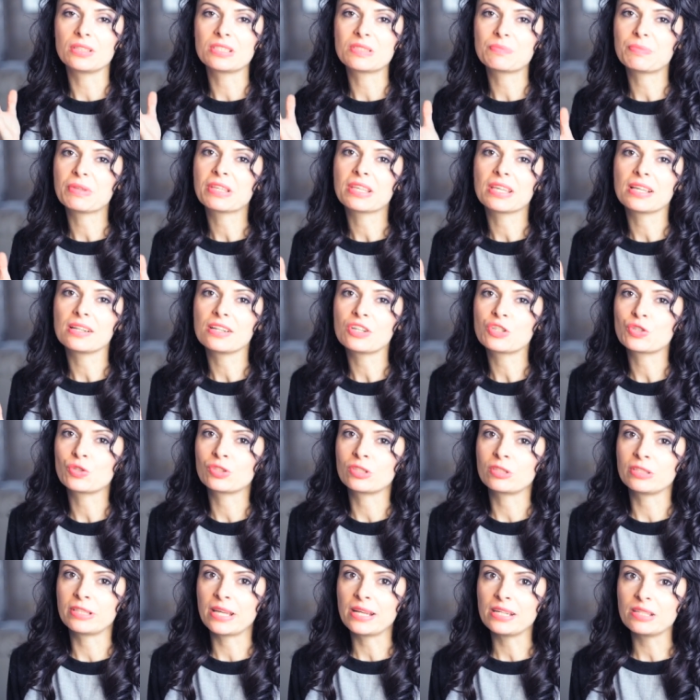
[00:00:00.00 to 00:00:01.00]
speak English
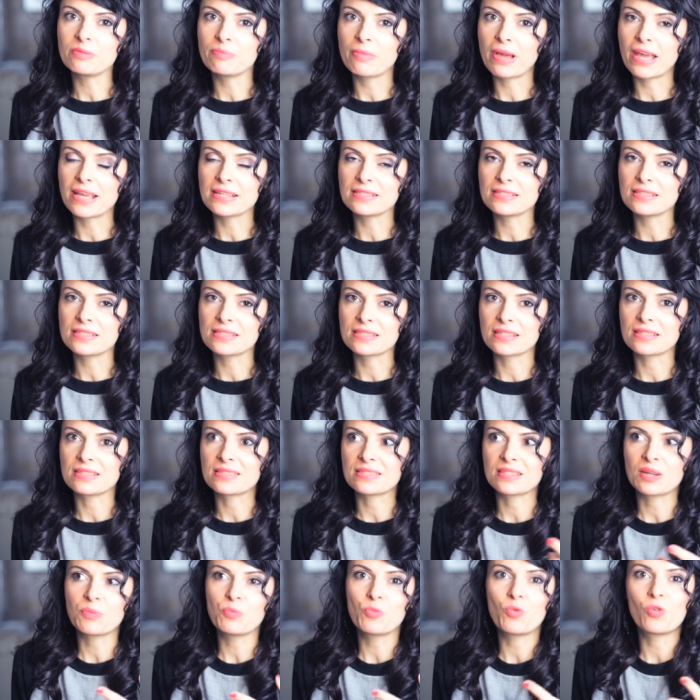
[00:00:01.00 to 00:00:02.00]
on a daily basis,
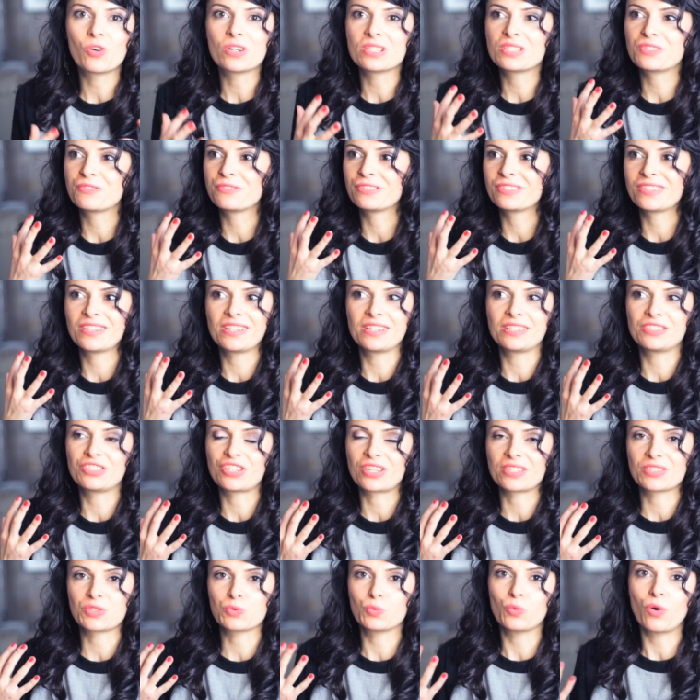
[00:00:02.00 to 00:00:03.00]
and some words feel
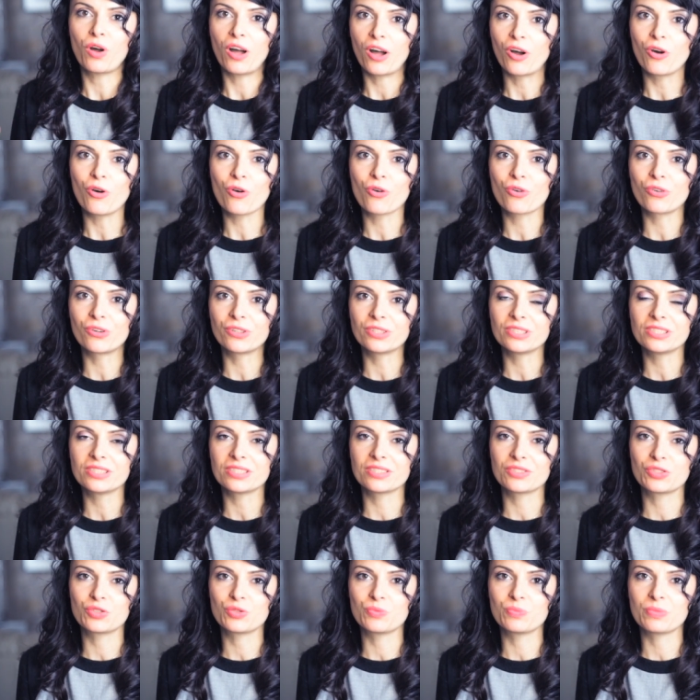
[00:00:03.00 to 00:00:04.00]
just
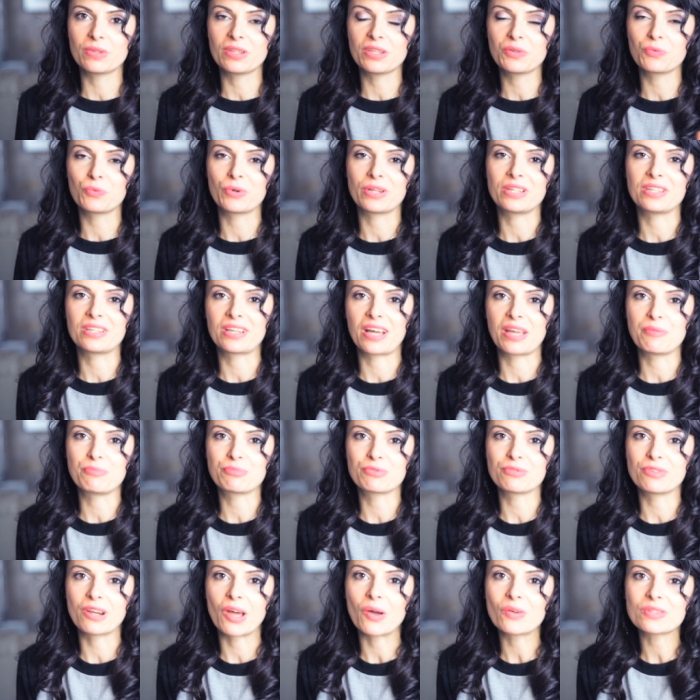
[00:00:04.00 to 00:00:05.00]
awkward to me when I
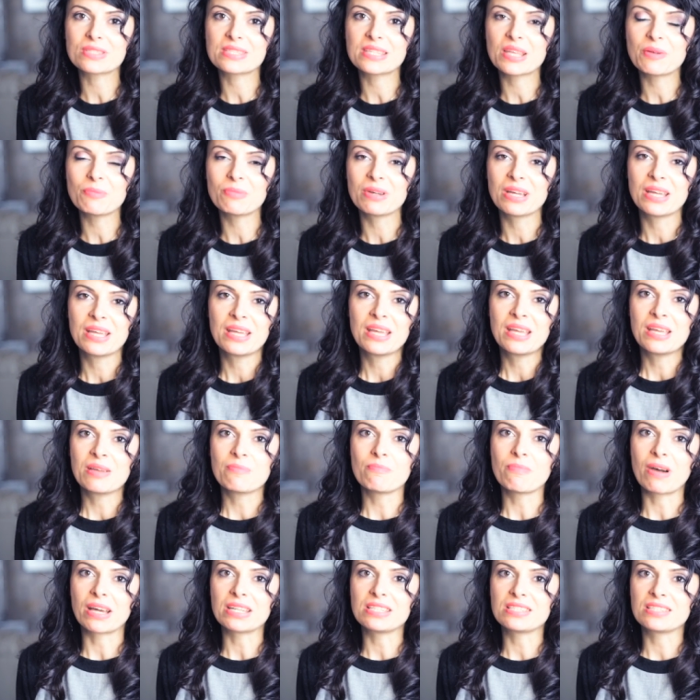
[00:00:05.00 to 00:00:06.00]
pronounce them,
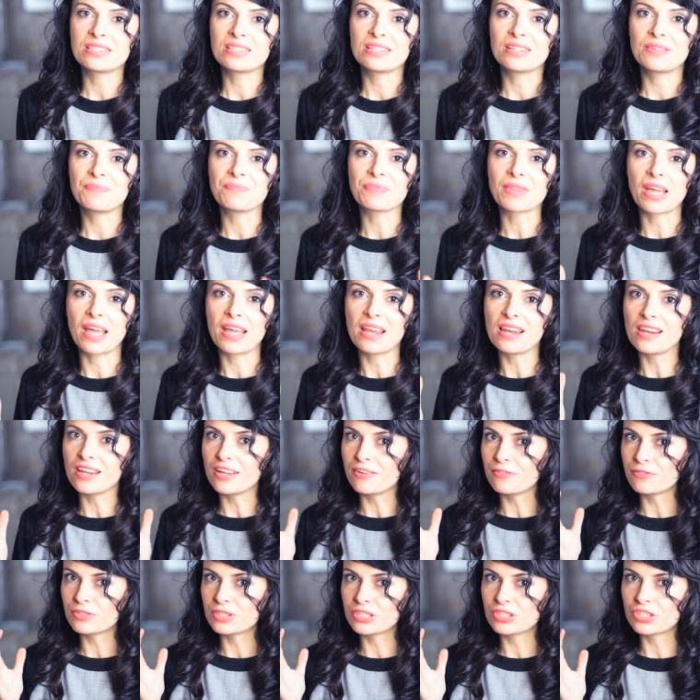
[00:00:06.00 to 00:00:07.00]
but I
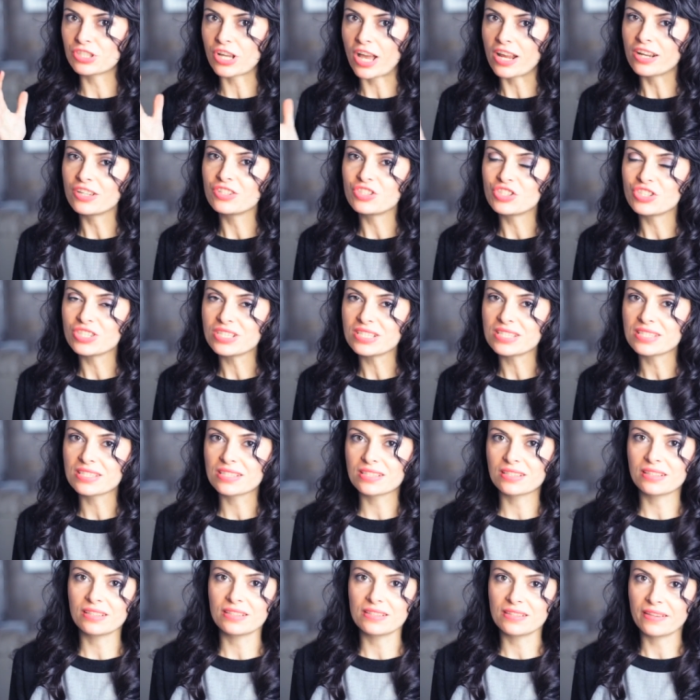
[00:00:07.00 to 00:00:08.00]
love challenges.
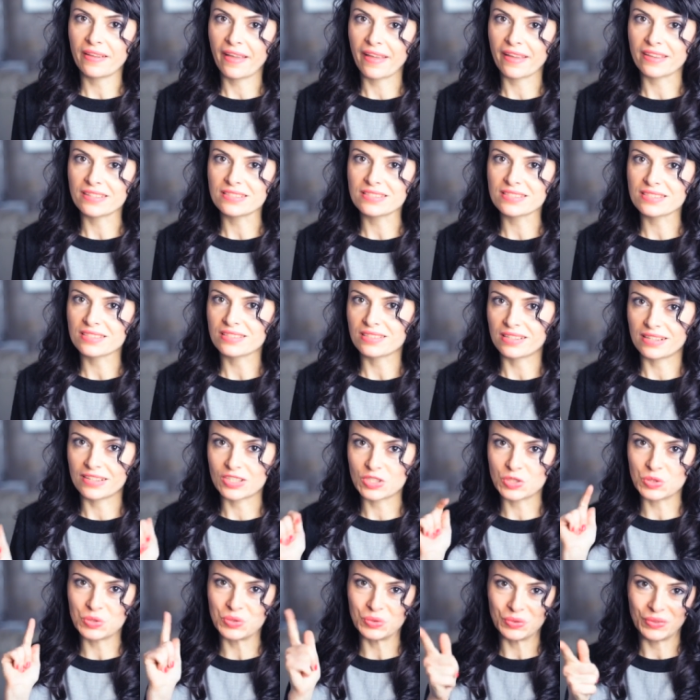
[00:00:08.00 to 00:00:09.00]
Hence,
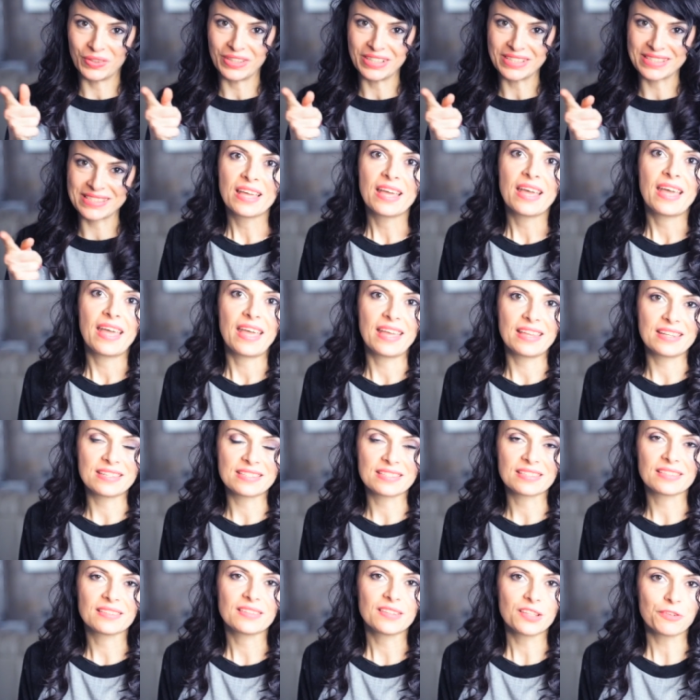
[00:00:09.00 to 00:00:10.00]
let's do this.
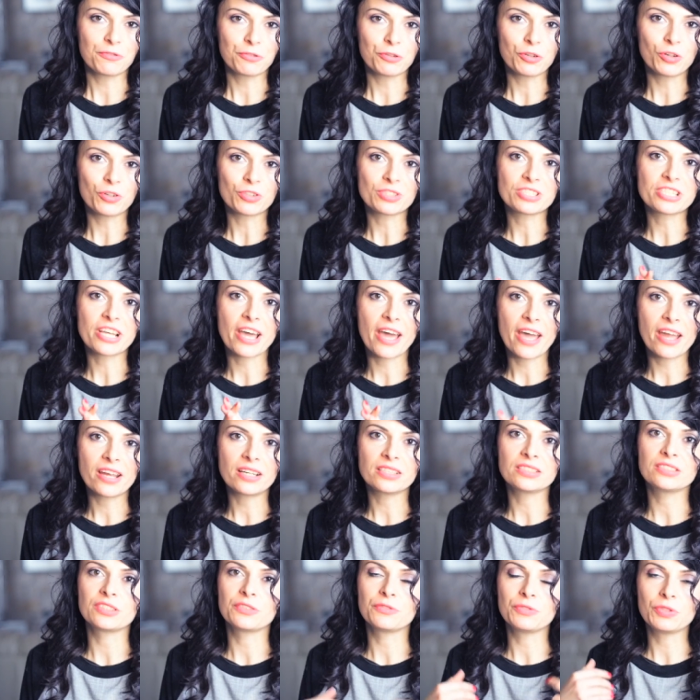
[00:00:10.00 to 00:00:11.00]
And if you're
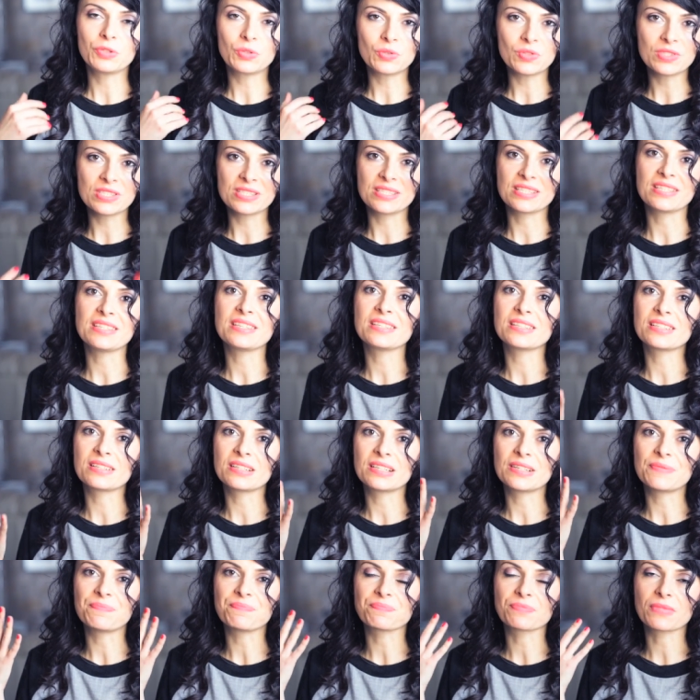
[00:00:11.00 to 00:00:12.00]
tired of using
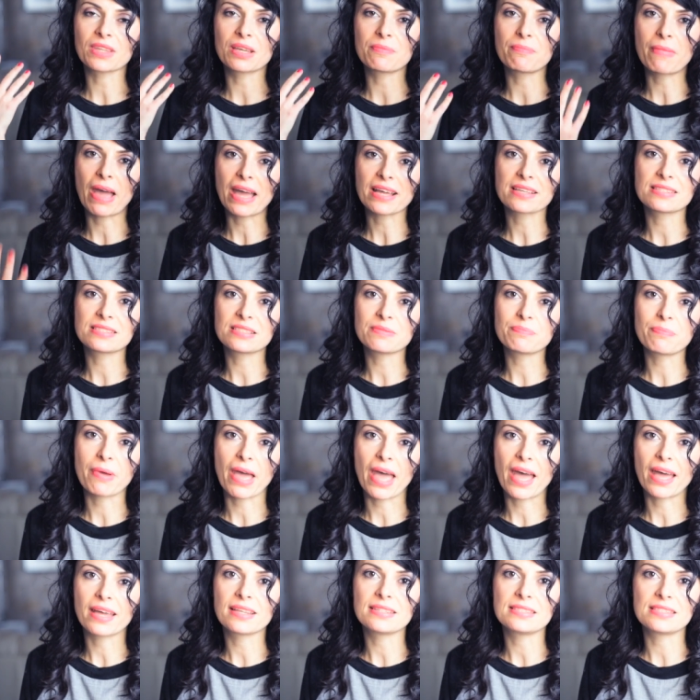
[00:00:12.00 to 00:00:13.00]
maxi
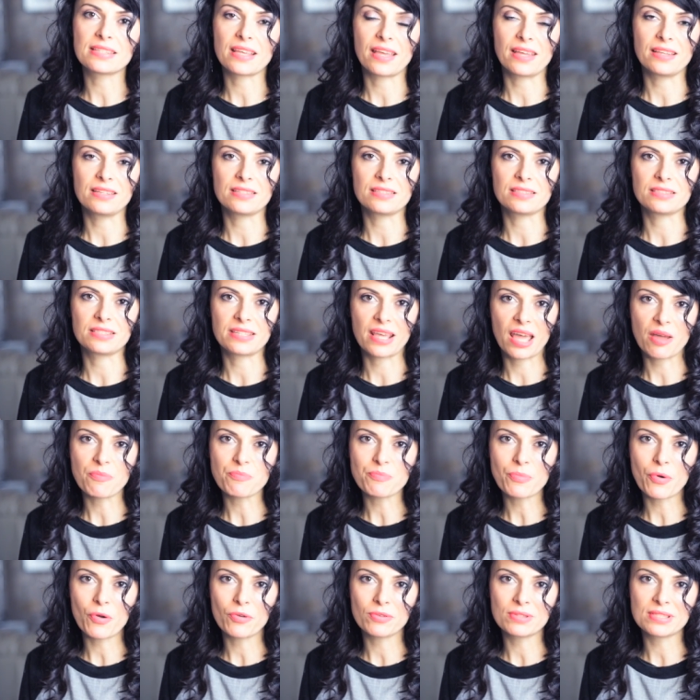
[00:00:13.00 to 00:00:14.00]
pads and
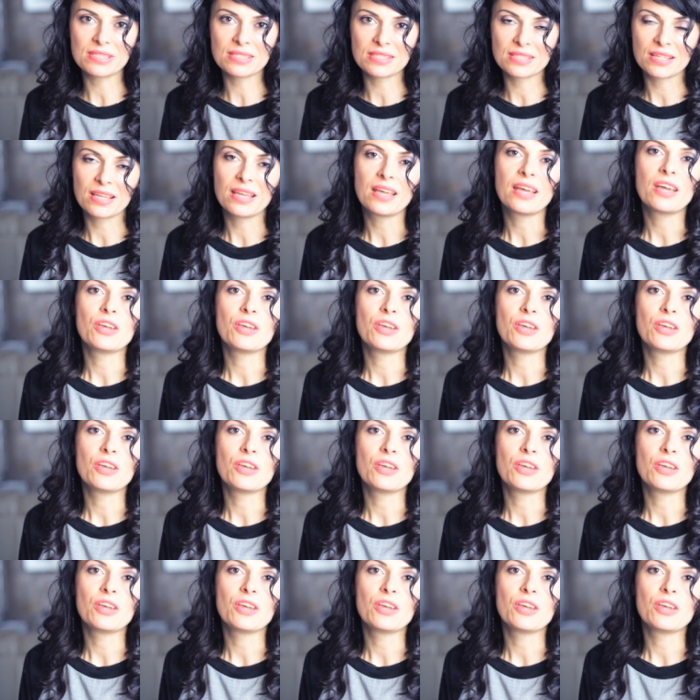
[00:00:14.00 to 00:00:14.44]
tampons,